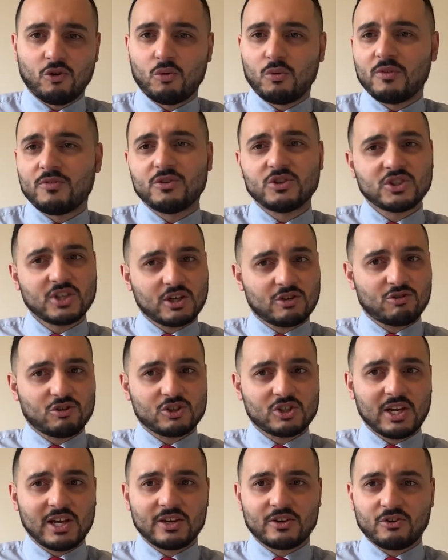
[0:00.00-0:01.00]
Well, if you sit
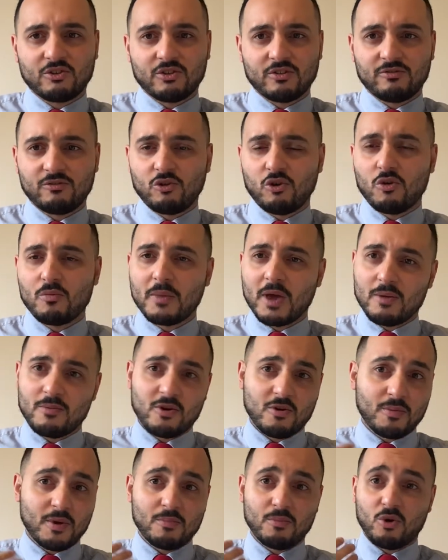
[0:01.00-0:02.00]
cross-legged on the floor, maybe you're
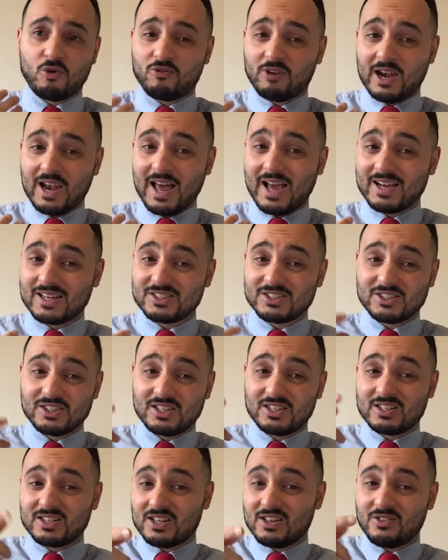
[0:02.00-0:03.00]
a bit more relaxed.
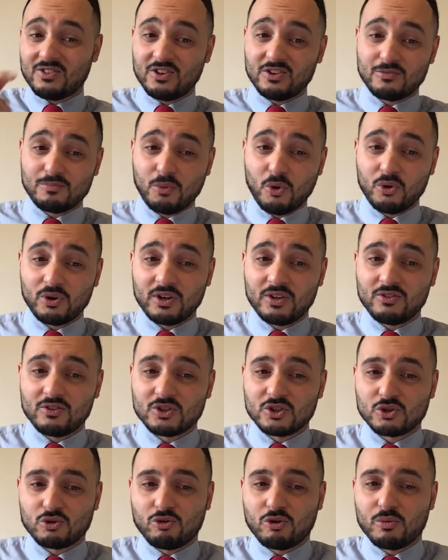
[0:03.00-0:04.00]
And at this point in the
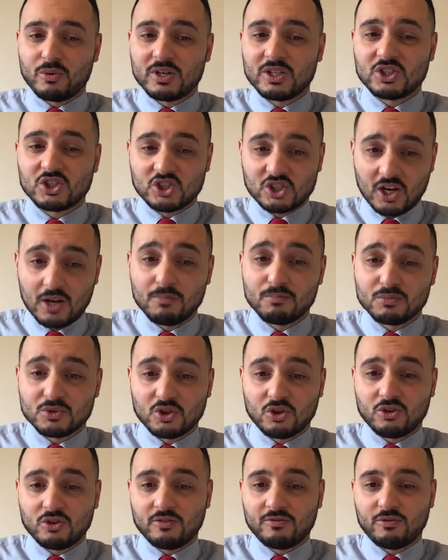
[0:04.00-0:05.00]
story, when he slumped
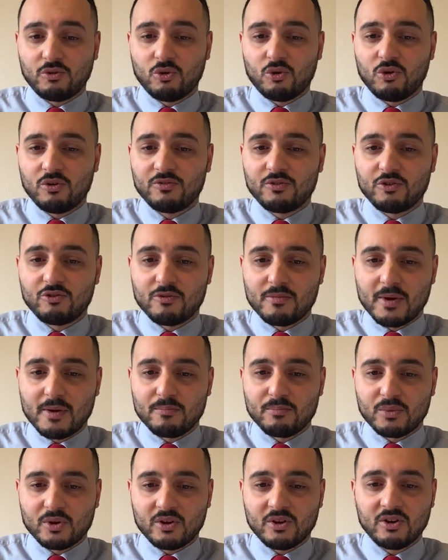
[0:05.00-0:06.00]
on the floor, if you
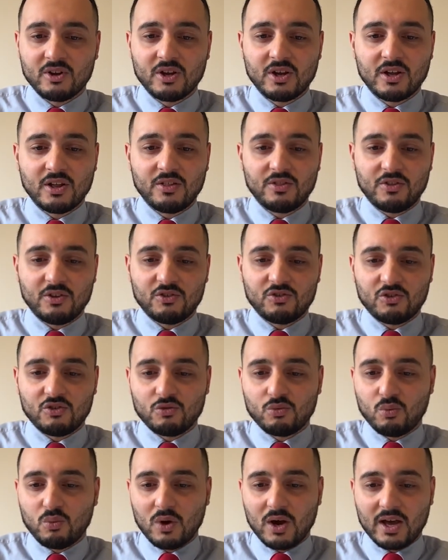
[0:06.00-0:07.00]
remember, this is
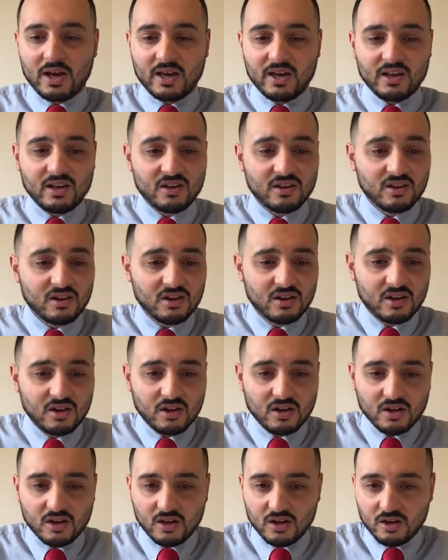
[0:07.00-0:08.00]
where,
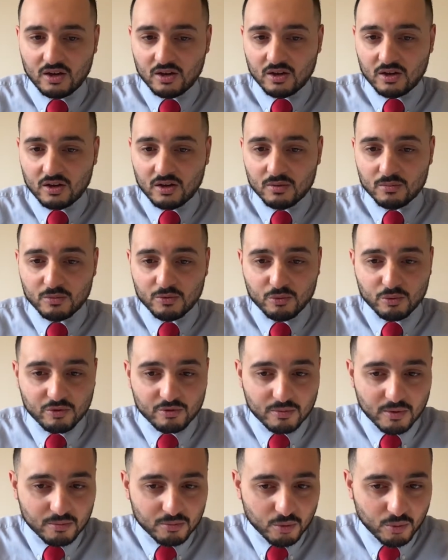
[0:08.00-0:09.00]
um, if we
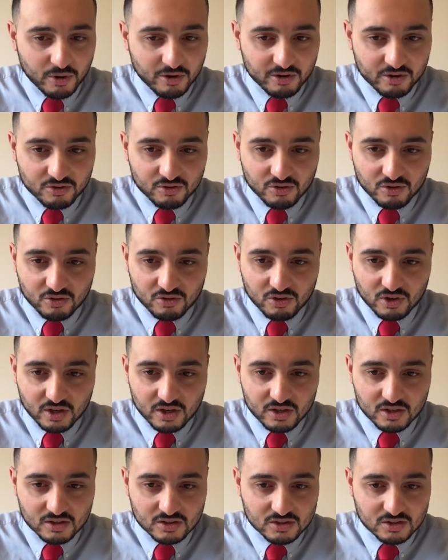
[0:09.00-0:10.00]
remember where it is in the
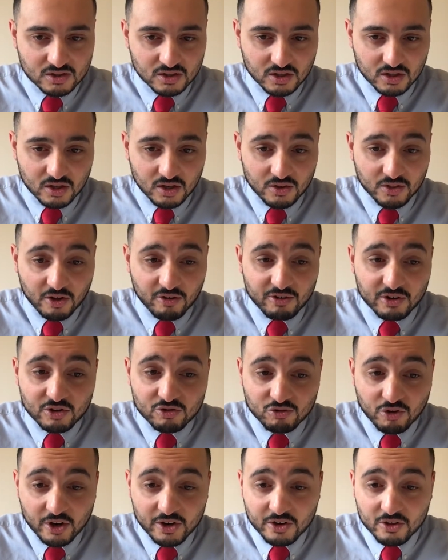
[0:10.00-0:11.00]
text, uh, there it is,
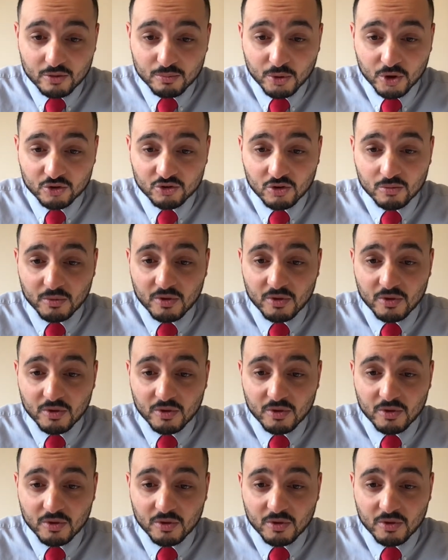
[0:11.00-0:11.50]
right near the bottom.